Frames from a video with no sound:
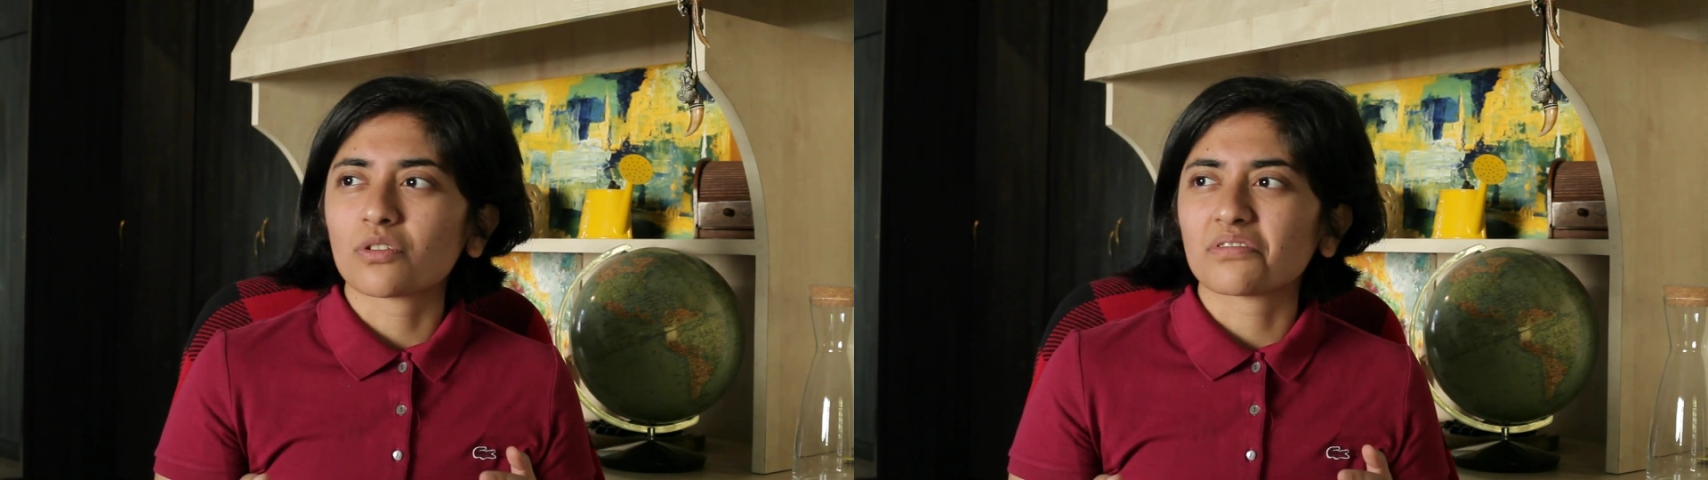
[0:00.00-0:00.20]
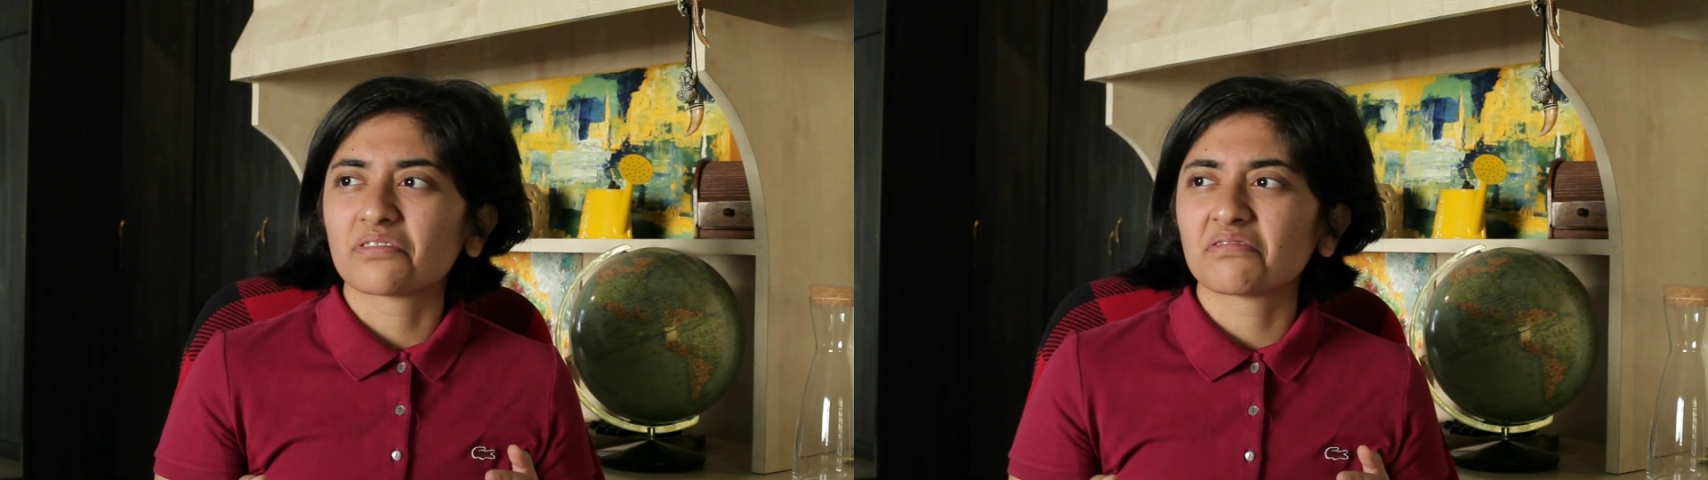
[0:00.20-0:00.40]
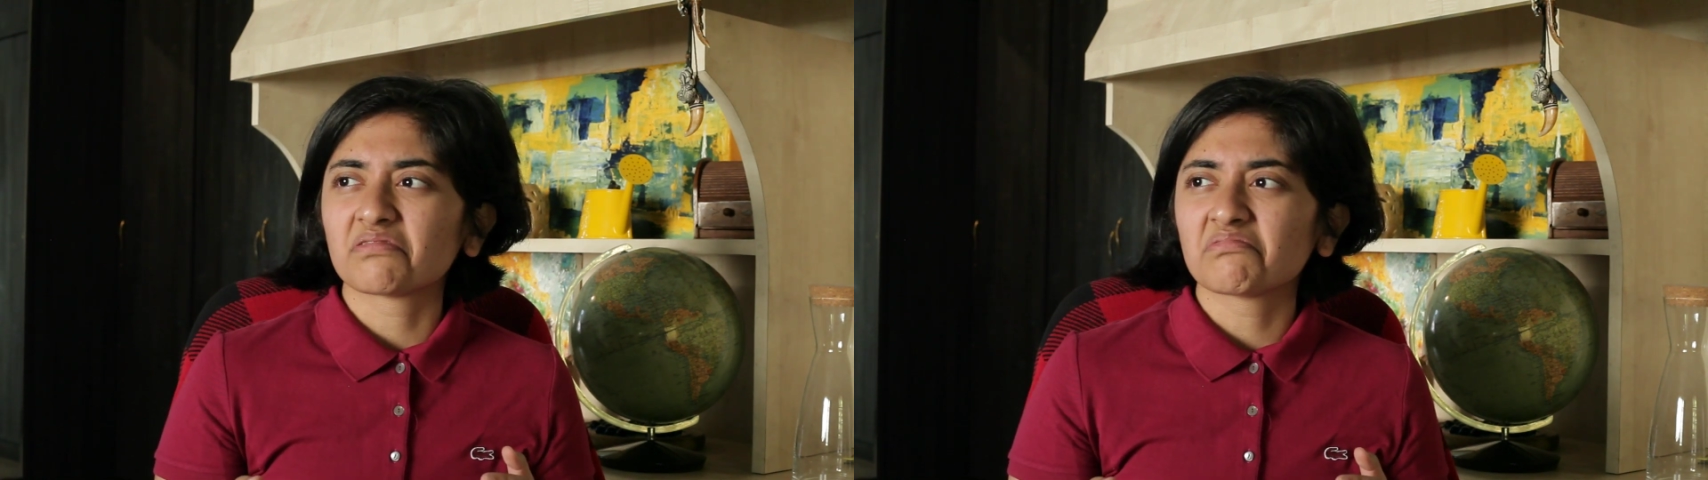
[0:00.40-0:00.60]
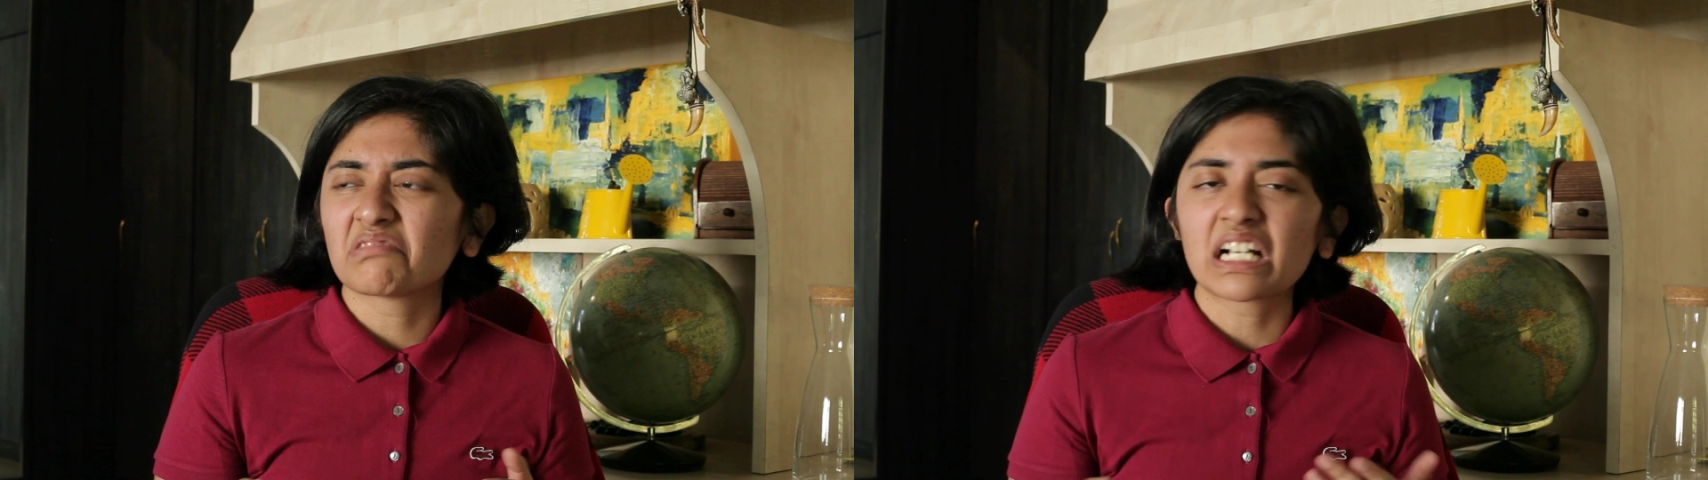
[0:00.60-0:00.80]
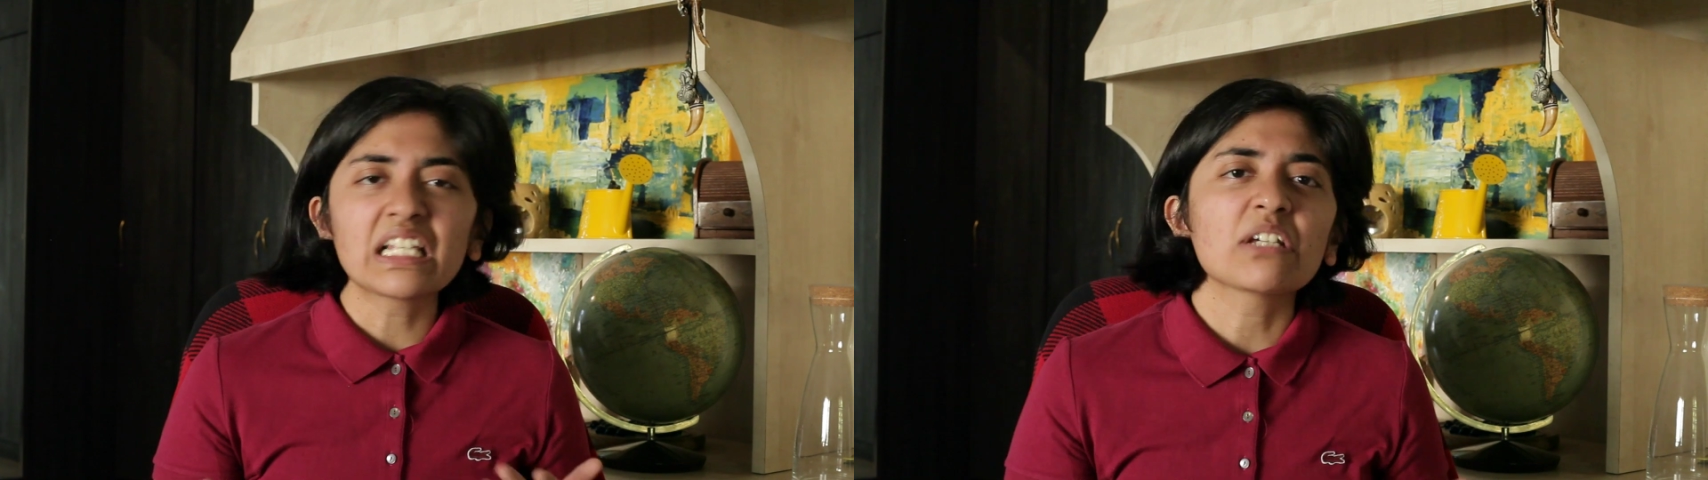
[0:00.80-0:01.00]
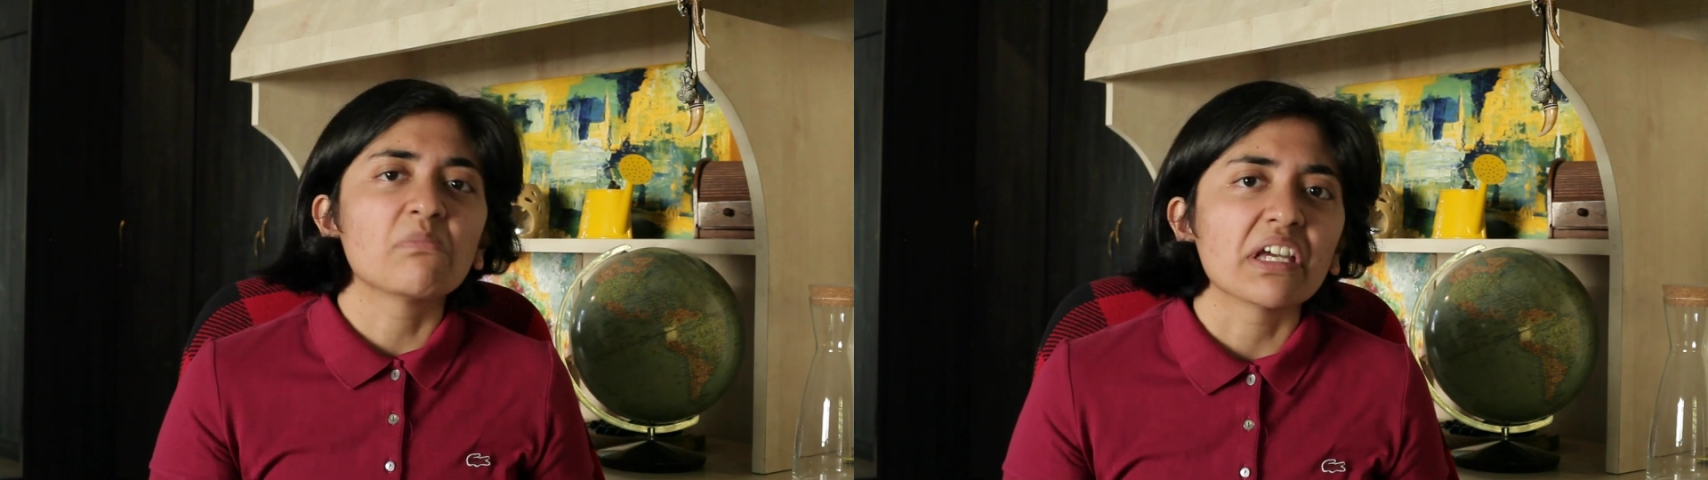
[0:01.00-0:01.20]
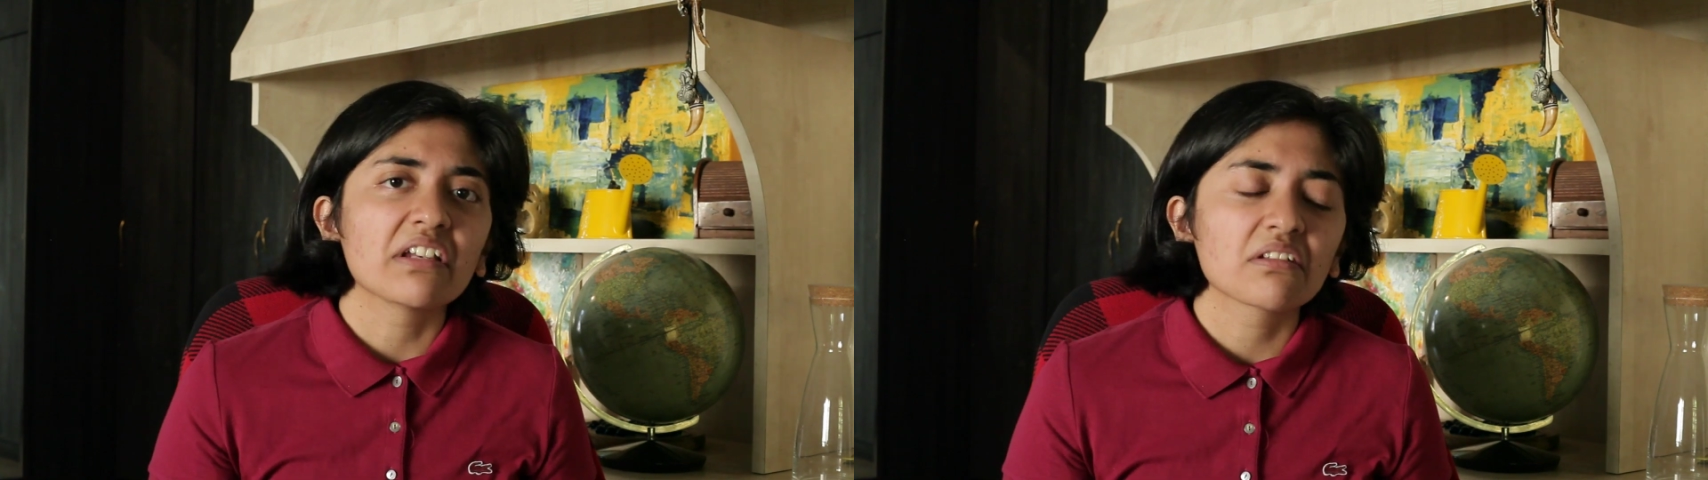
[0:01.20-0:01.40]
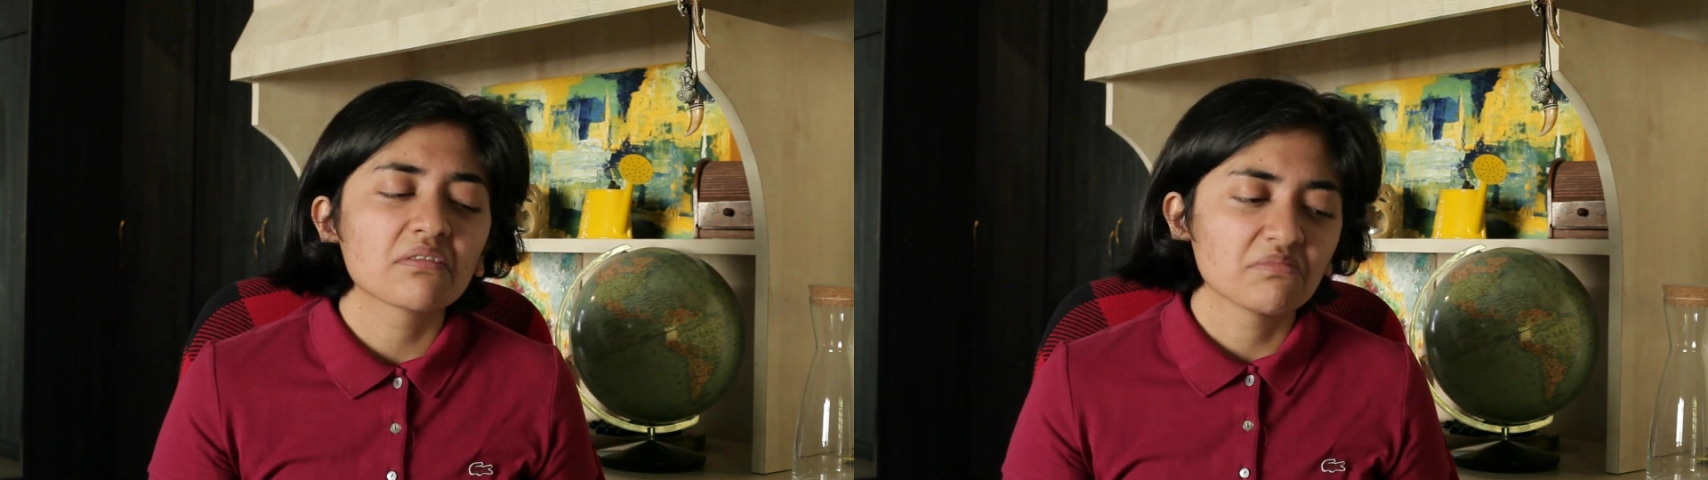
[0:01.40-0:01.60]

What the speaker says: of clickbait.